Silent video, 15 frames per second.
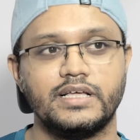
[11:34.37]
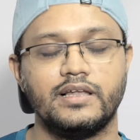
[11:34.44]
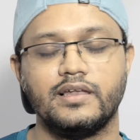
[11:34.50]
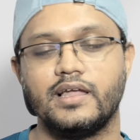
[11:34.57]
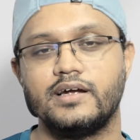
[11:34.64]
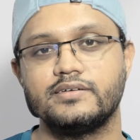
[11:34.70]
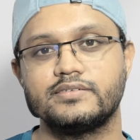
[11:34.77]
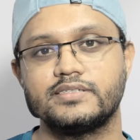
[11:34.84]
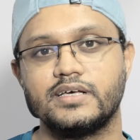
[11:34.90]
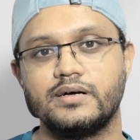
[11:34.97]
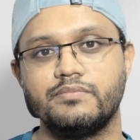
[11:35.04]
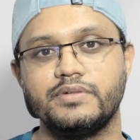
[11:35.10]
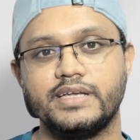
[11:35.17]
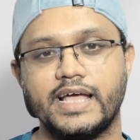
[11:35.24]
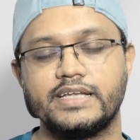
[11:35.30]
learn
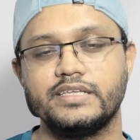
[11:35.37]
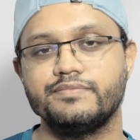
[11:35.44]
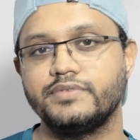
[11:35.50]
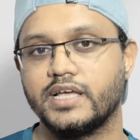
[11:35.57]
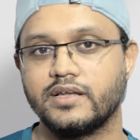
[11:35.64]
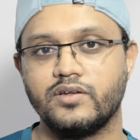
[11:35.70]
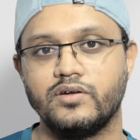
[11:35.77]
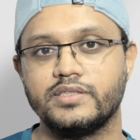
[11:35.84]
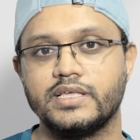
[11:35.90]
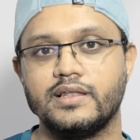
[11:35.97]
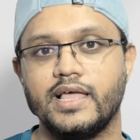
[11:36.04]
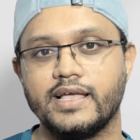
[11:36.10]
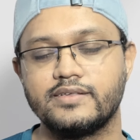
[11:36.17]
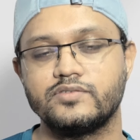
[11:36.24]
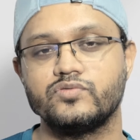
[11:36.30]
some native technology
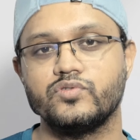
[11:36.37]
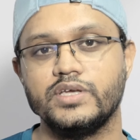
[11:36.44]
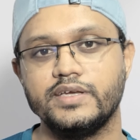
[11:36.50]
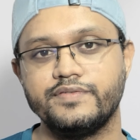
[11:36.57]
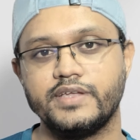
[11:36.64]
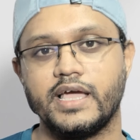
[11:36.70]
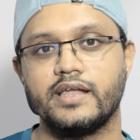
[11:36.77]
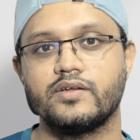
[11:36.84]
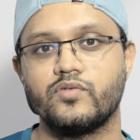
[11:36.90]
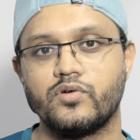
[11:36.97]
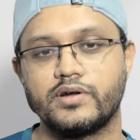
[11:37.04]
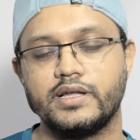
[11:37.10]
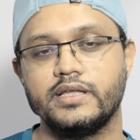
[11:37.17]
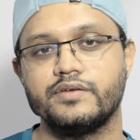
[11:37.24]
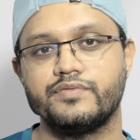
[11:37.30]
like Swift and
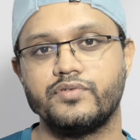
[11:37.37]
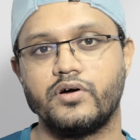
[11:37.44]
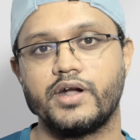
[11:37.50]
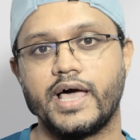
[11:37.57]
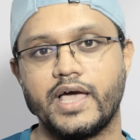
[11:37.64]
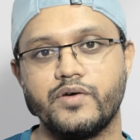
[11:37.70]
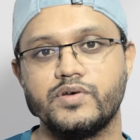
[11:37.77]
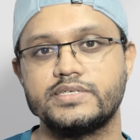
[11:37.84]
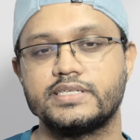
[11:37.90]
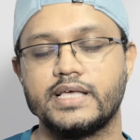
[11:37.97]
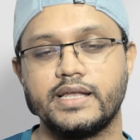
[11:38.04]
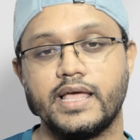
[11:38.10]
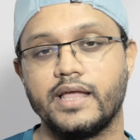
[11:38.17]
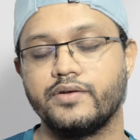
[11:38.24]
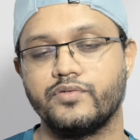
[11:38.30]
Kotlin for iOS
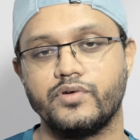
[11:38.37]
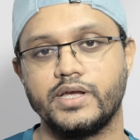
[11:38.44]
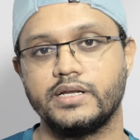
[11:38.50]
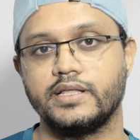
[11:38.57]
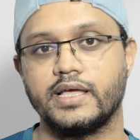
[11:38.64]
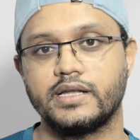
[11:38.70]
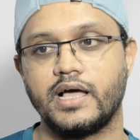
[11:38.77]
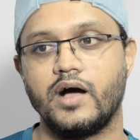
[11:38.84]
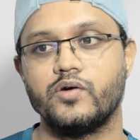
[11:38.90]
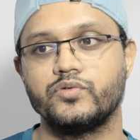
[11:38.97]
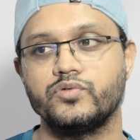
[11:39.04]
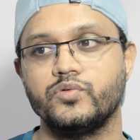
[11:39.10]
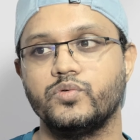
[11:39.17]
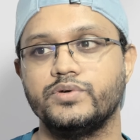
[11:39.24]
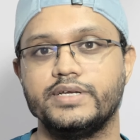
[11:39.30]
and Android, that how
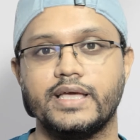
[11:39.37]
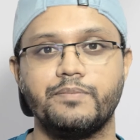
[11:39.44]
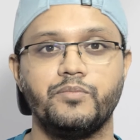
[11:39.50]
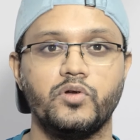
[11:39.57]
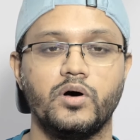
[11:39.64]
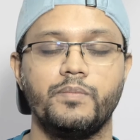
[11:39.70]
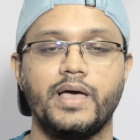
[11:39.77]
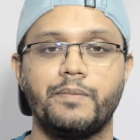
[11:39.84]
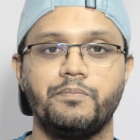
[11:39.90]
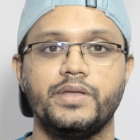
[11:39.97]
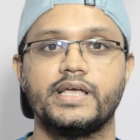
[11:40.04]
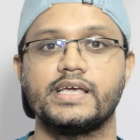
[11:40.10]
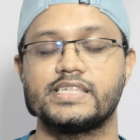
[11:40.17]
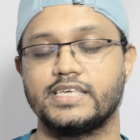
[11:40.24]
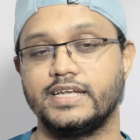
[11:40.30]
to develop
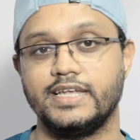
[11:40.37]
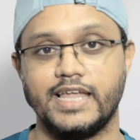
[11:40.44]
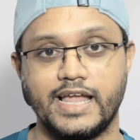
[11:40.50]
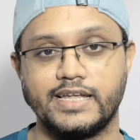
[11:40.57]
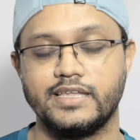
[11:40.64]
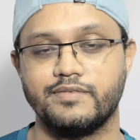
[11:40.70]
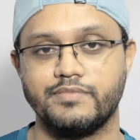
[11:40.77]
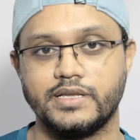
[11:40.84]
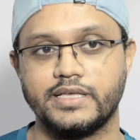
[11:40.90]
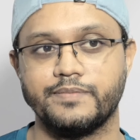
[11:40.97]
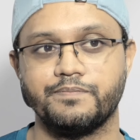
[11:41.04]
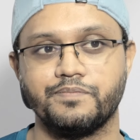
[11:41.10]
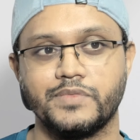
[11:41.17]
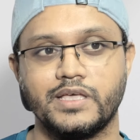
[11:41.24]
application natively.